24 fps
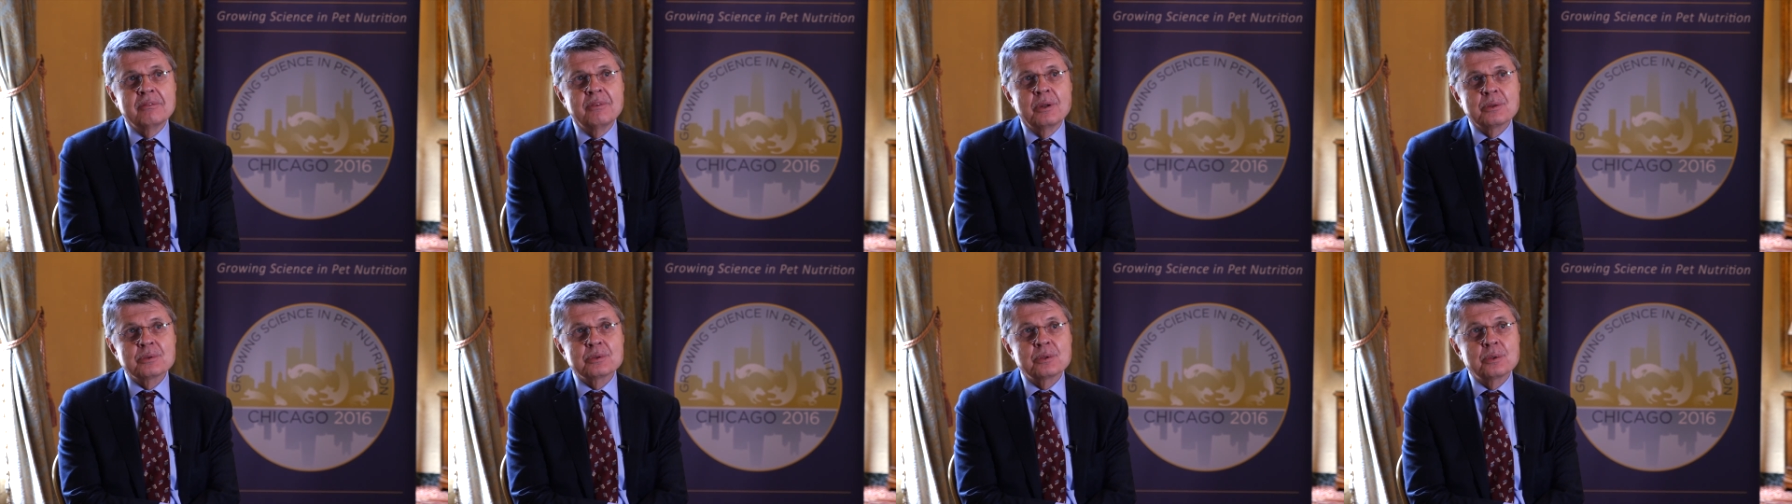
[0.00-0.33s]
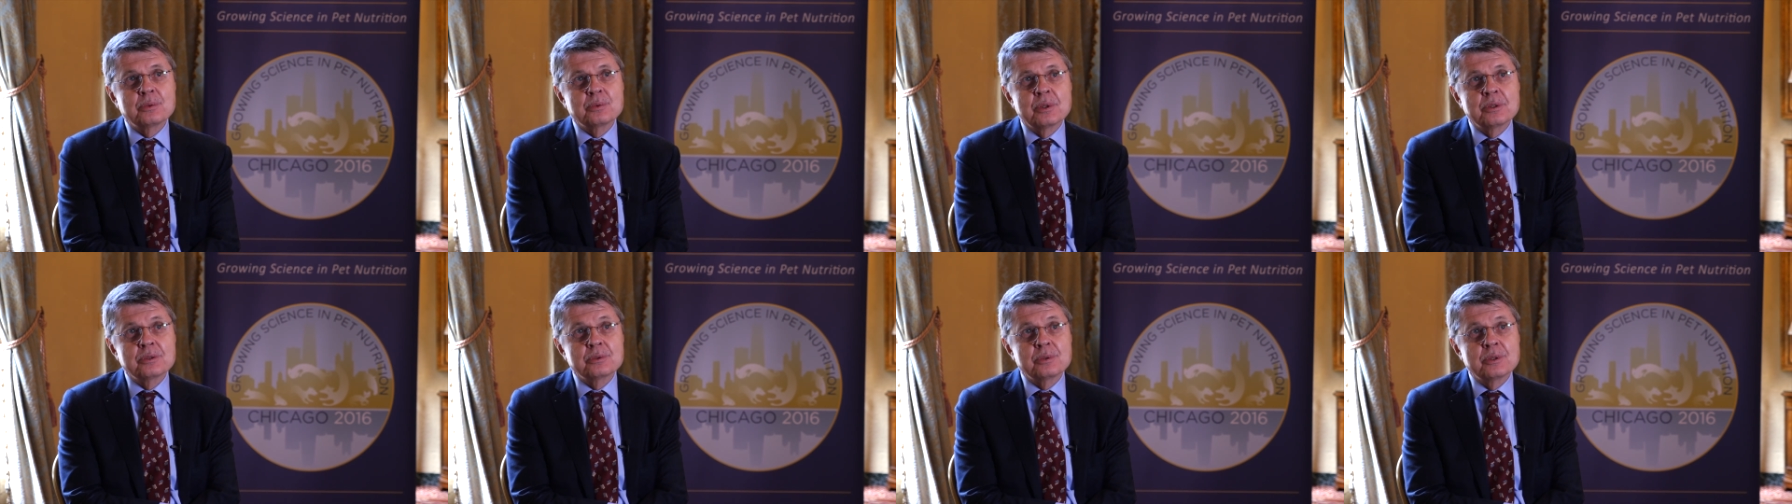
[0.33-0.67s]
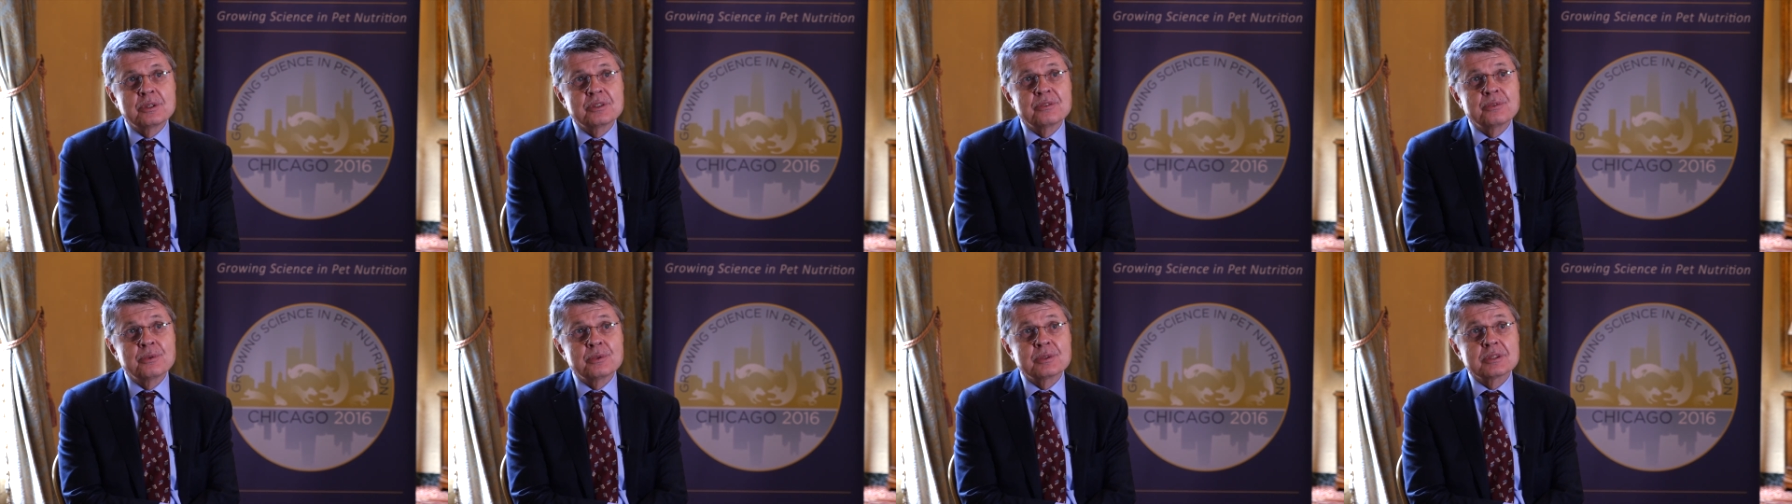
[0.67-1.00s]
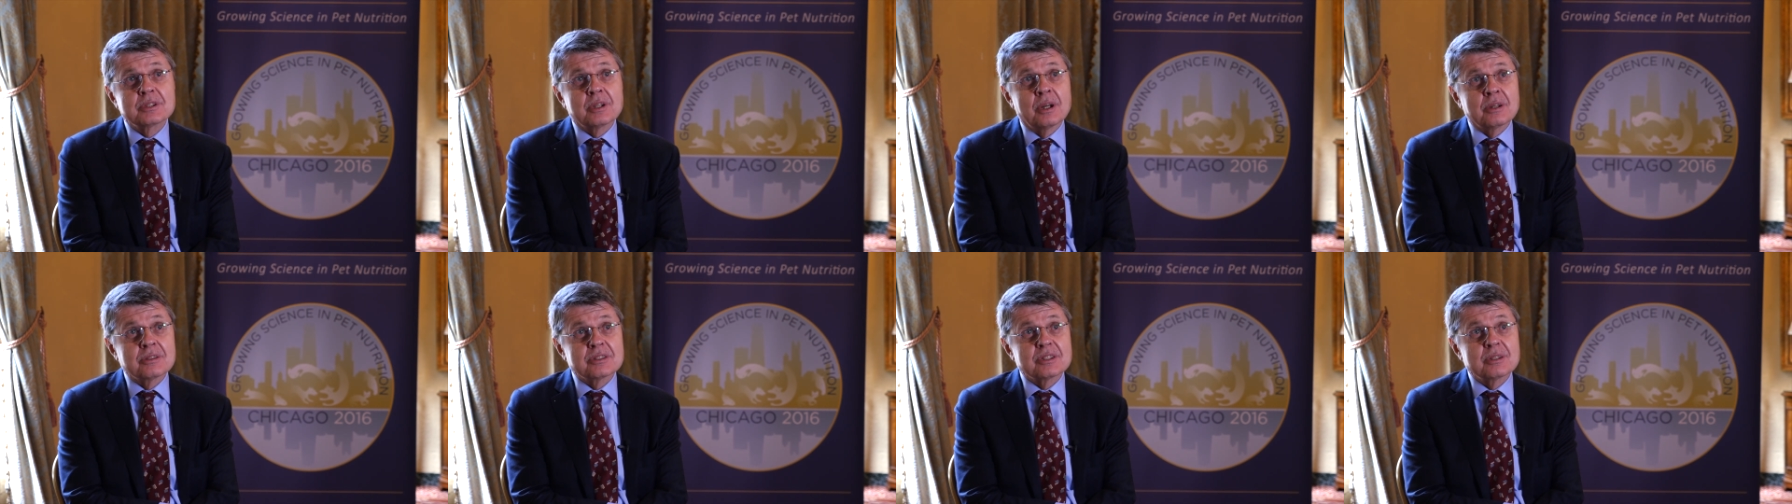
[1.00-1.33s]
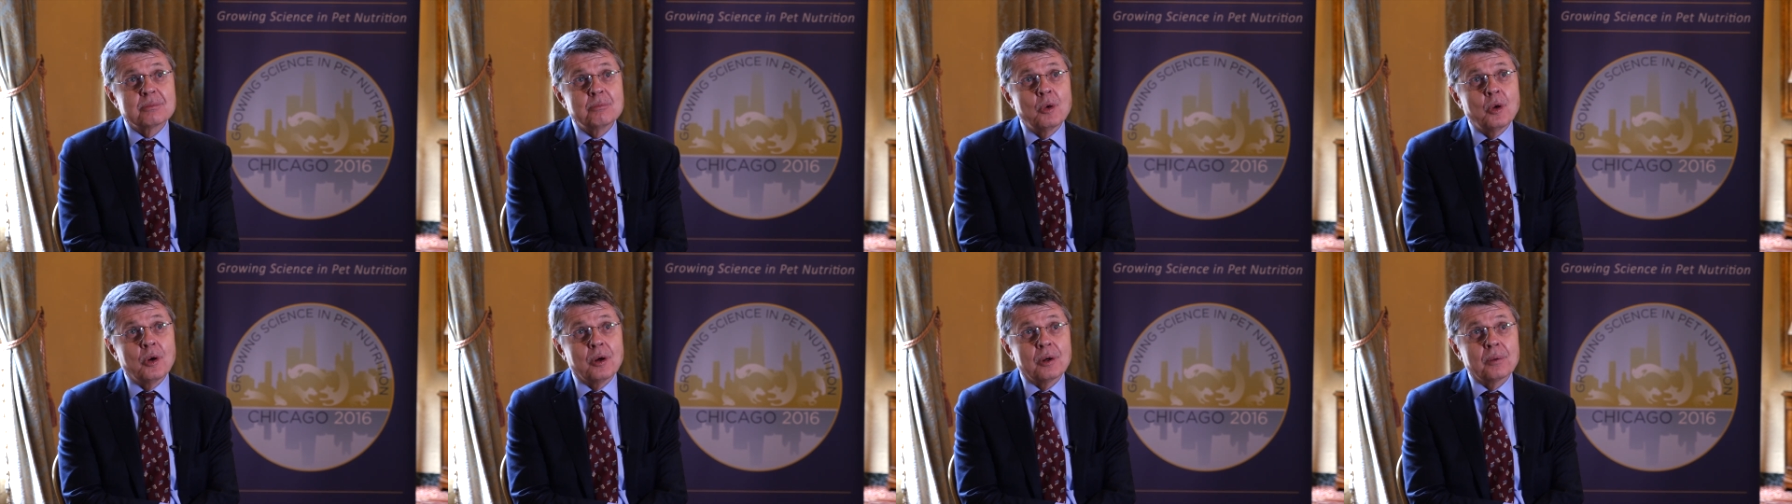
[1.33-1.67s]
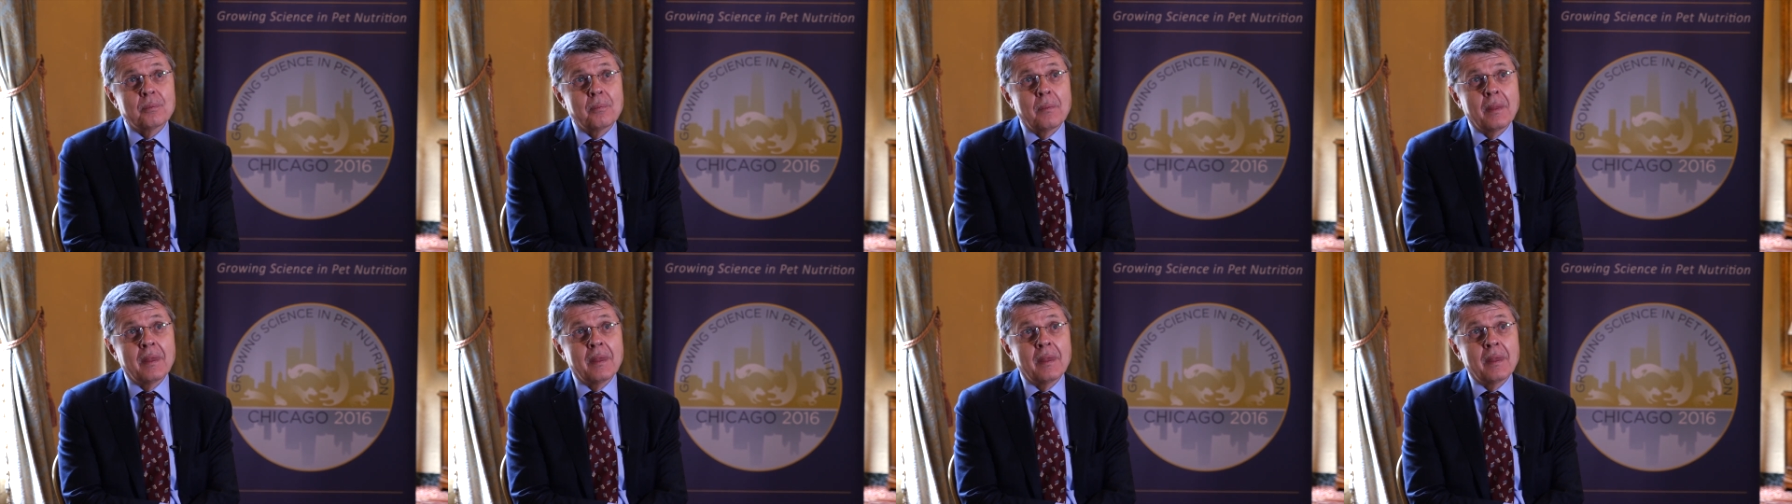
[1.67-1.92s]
if those nutrient-rich foods cost more.